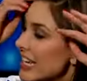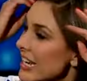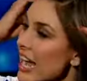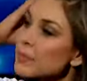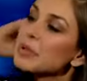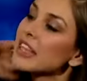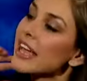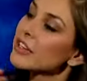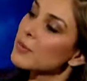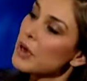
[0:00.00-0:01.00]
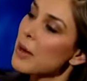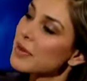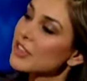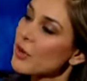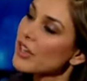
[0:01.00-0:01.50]
He had planned on
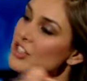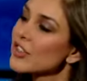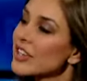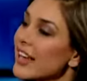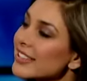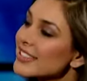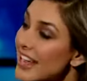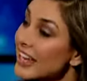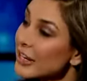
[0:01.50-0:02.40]
popping the question the next